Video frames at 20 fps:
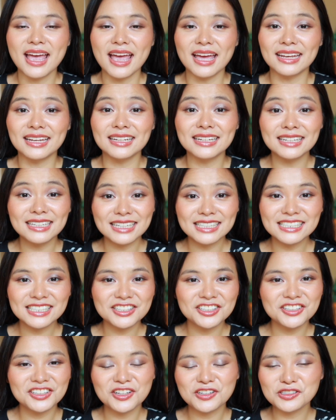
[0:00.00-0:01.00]
And in
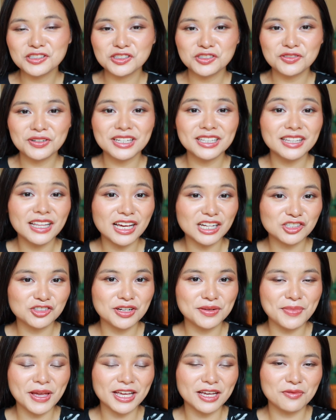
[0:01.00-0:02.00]
addition to those three
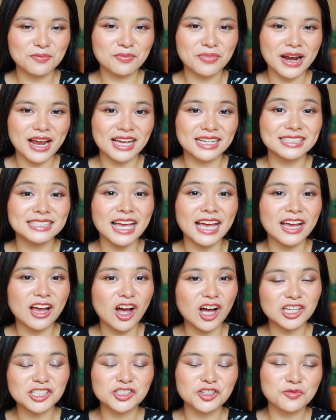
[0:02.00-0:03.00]
luxury makeup brands, I
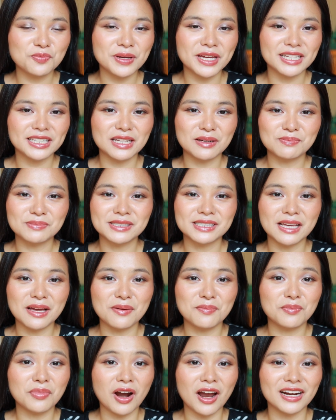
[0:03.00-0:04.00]
also picked up
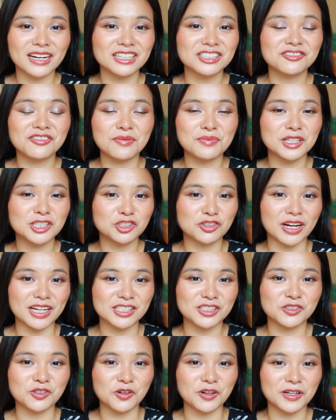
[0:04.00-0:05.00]
some products from the
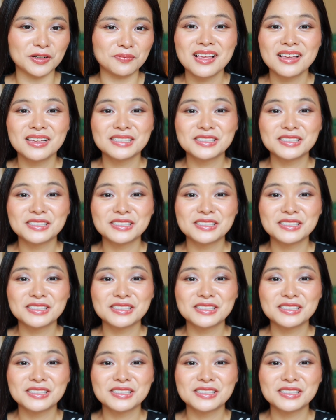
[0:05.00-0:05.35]
drugstore.